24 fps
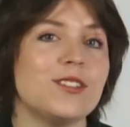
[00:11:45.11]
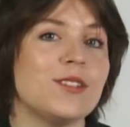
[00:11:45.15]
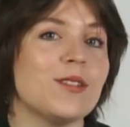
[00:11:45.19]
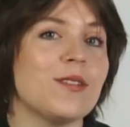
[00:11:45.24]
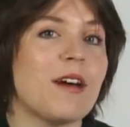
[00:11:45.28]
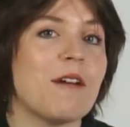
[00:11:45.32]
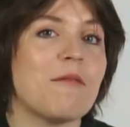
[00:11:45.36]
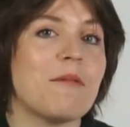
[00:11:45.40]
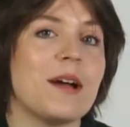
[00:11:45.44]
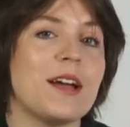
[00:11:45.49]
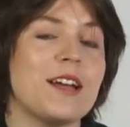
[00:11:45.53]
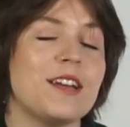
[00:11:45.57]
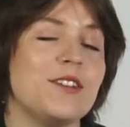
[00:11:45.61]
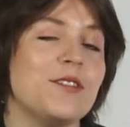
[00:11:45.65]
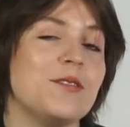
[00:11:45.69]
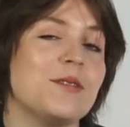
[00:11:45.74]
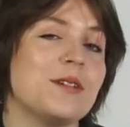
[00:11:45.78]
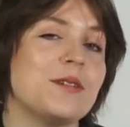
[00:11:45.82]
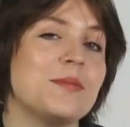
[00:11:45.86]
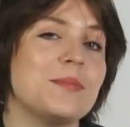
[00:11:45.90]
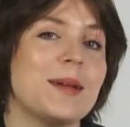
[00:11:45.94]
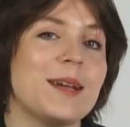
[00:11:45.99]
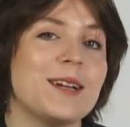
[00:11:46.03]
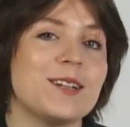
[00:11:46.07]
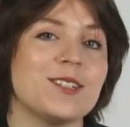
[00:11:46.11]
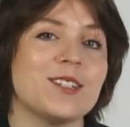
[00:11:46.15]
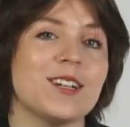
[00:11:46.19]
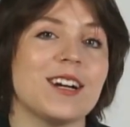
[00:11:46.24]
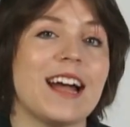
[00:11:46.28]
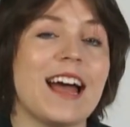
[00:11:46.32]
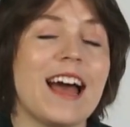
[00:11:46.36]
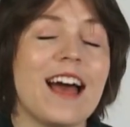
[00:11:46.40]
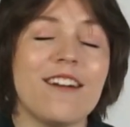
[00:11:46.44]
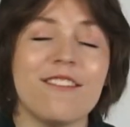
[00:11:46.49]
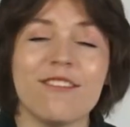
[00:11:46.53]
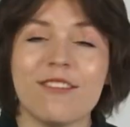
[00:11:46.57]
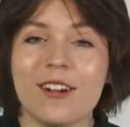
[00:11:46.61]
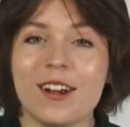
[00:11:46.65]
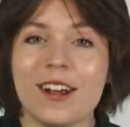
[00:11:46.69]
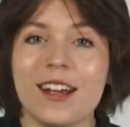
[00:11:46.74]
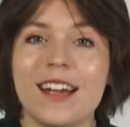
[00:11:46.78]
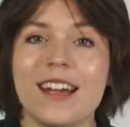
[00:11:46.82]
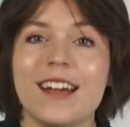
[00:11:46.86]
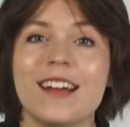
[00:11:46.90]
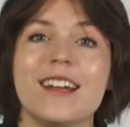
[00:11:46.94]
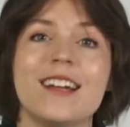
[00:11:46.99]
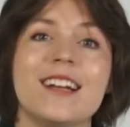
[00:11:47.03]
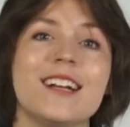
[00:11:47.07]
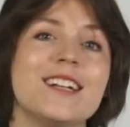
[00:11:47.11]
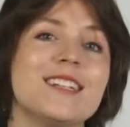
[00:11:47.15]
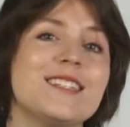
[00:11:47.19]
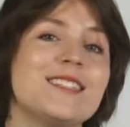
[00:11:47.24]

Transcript: so that way you can make sure every